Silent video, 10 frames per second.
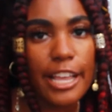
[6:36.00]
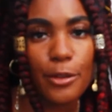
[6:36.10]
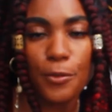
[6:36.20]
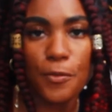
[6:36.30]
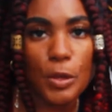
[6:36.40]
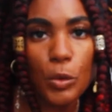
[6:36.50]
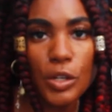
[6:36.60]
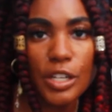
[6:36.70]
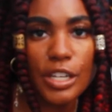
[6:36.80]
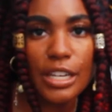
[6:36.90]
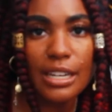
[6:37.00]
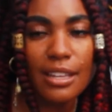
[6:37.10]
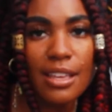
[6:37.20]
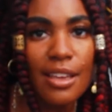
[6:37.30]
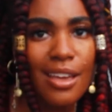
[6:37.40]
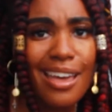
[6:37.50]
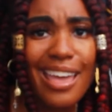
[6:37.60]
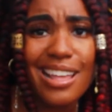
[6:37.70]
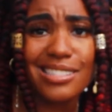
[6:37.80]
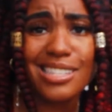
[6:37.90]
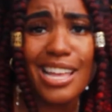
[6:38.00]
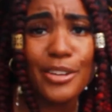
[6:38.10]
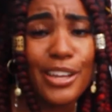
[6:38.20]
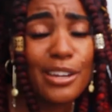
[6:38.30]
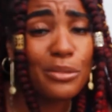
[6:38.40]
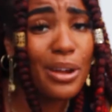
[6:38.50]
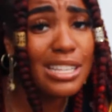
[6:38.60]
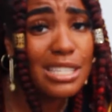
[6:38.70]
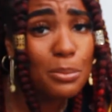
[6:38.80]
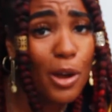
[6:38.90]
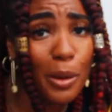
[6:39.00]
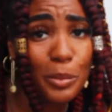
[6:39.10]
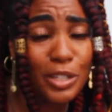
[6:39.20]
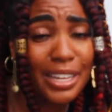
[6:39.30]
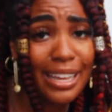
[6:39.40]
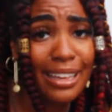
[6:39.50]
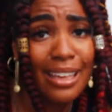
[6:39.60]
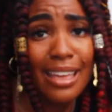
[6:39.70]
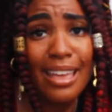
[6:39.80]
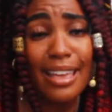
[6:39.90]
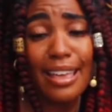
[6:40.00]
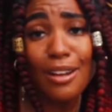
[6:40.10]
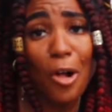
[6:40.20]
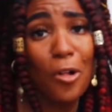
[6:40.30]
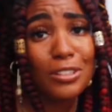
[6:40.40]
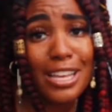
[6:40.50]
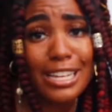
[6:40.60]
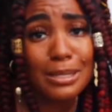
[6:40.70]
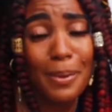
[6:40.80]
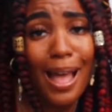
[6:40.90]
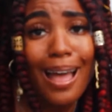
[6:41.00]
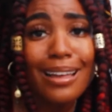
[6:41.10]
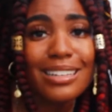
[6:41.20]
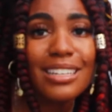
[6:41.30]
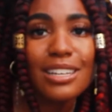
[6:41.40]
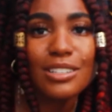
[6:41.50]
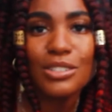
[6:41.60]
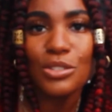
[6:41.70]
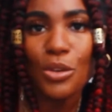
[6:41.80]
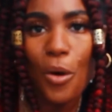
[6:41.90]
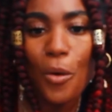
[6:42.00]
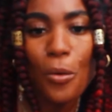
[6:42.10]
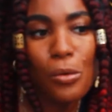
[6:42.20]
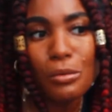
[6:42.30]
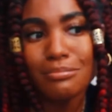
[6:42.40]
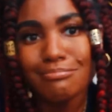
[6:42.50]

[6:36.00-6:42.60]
that you feel good, and so that you can rest properly. It all ties back. So